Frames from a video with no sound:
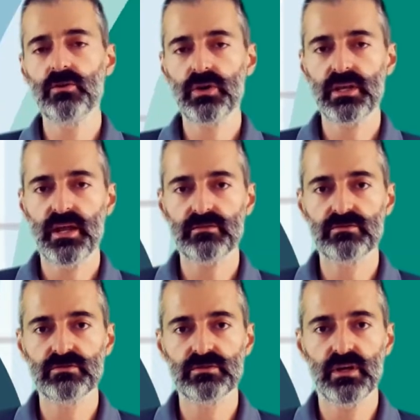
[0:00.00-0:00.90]
looking
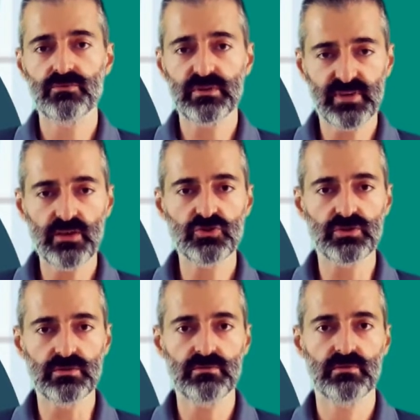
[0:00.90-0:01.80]
at
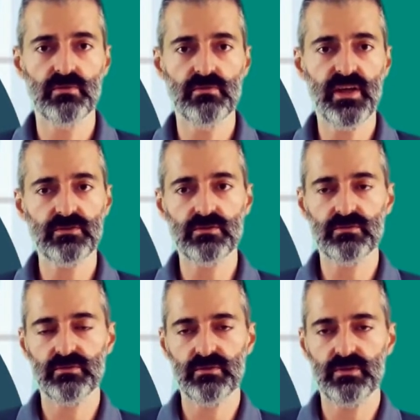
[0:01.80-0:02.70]
retention, that
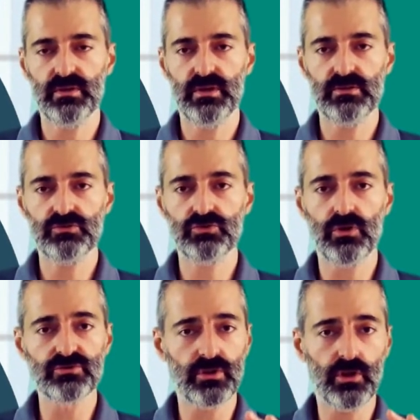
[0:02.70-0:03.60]

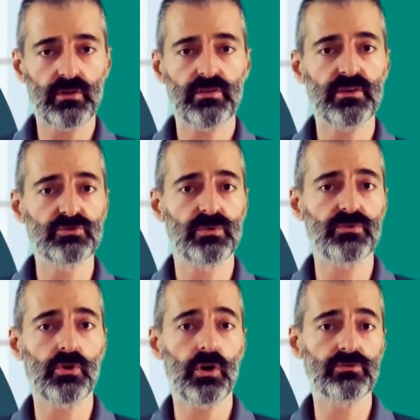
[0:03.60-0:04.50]
shows a lot of things with
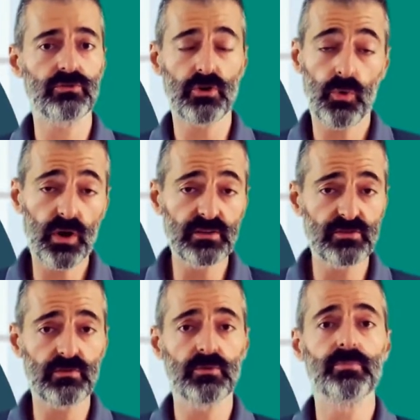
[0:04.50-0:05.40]
regard to the quality
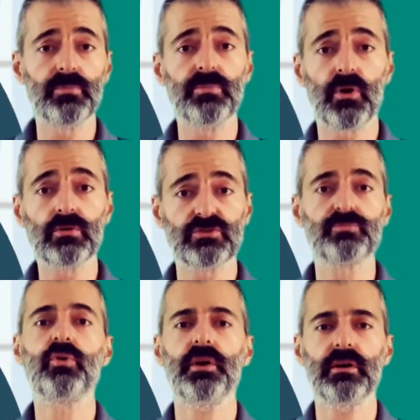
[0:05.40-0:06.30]
of the broker's
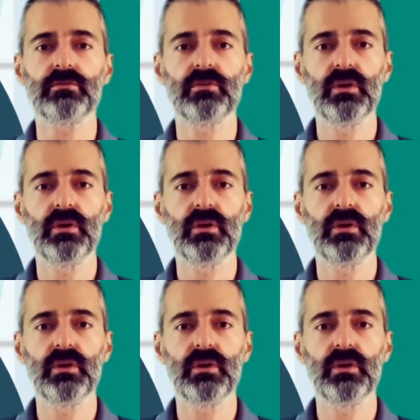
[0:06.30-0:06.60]
product.